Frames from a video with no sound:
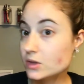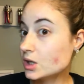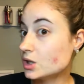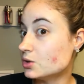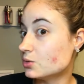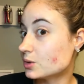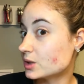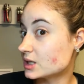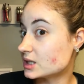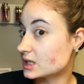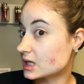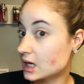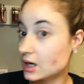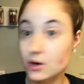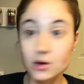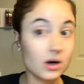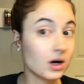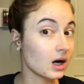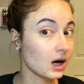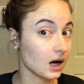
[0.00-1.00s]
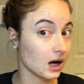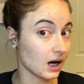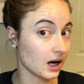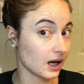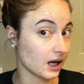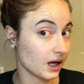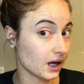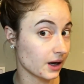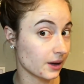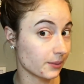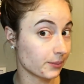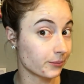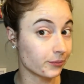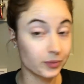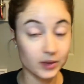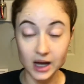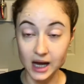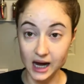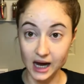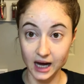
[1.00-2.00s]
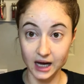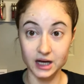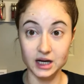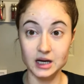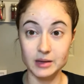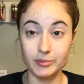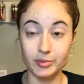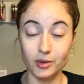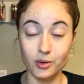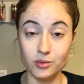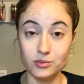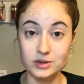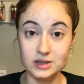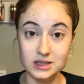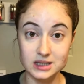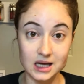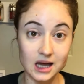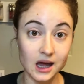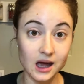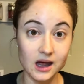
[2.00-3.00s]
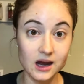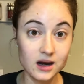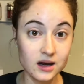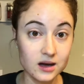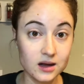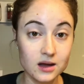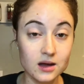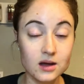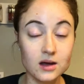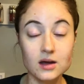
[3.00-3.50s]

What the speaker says: you can tell I am acne prone skin.